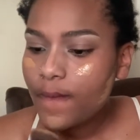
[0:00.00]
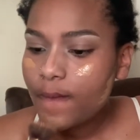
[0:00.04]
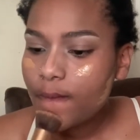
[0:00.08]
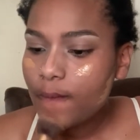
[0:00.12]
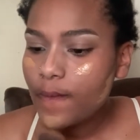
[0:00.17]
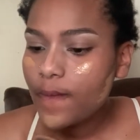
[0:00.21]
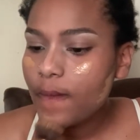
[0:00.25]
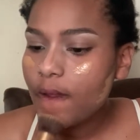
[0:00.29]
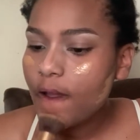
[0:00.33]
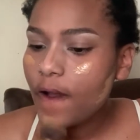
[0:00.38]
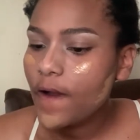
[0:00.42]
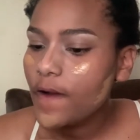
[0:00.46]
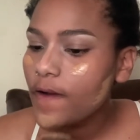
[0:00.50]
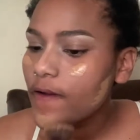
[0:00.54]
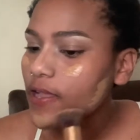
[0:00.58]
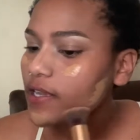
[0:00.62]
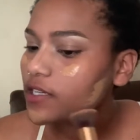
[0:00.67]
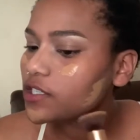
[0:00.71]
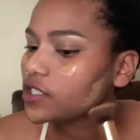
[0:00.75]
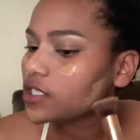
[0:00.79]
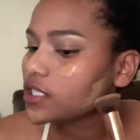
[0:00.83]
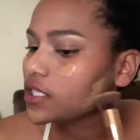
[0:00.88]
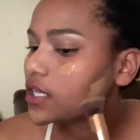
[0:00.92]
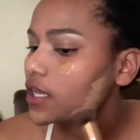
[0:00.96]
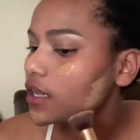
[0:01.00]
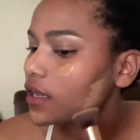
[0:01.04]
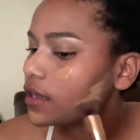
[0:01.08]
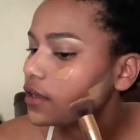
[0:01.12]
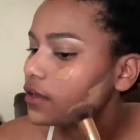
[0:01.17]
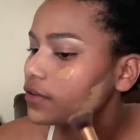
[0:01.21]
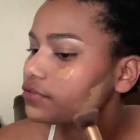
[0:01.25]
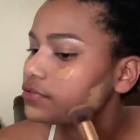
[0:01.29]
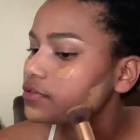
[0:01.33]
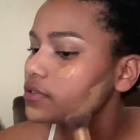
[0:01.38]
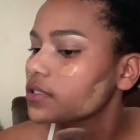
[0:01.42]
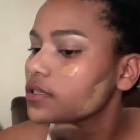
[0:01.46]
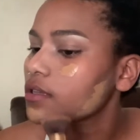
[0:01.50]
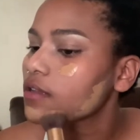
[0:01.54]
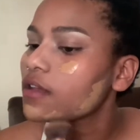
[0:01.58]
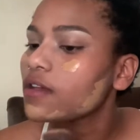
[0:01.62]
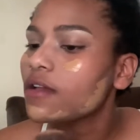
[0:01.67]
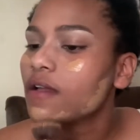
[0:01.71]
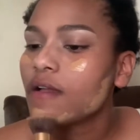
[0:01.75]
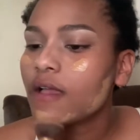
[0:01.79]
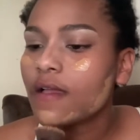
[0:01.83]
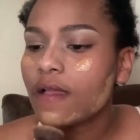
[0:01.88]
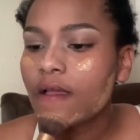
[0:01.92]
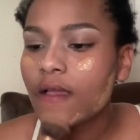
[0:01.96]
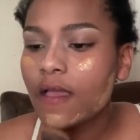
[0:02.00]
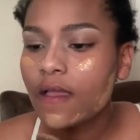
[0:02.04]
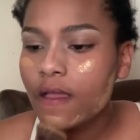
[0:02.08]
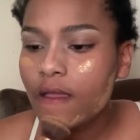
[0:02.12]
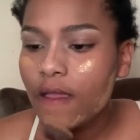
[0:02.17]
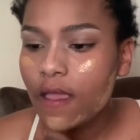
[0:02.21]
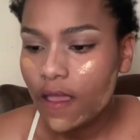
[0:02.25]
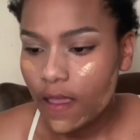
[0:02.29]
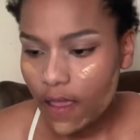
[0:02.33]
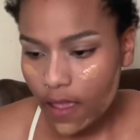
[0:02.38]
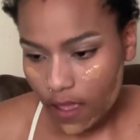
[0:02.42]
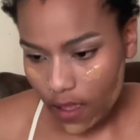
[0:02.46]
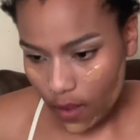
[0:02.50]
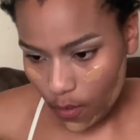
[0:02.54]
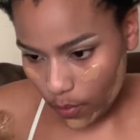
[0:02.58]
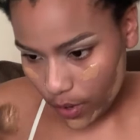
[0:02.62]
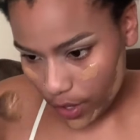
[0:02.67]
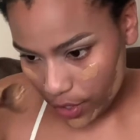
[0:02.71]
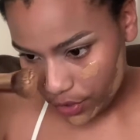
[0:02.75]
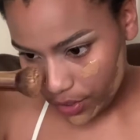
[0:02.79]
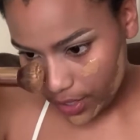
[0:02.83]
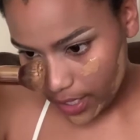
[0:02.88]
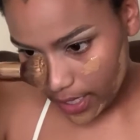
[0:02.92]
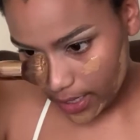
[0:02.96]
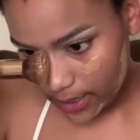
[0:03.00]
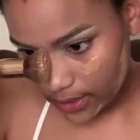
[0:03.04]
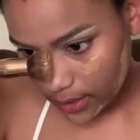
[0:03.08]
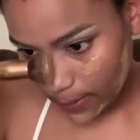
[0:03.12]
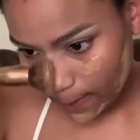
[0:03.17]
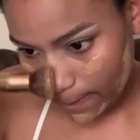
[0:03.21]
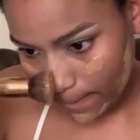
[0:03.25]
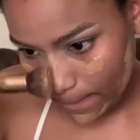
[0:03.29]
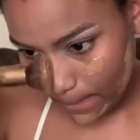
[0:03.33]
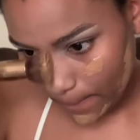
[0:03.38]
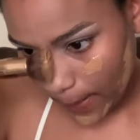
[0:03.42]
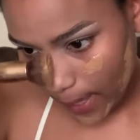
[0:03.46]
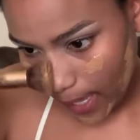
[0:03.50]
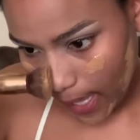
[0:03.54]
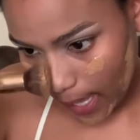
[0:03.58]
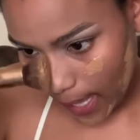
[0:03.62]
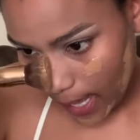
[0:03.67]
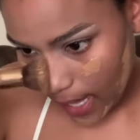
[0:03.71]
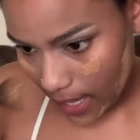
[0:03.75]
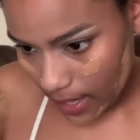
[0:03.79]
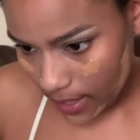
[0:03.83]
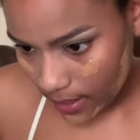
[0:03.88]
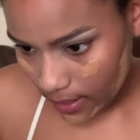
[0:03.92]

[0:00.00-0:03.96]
Don't get yourselves where you need to be.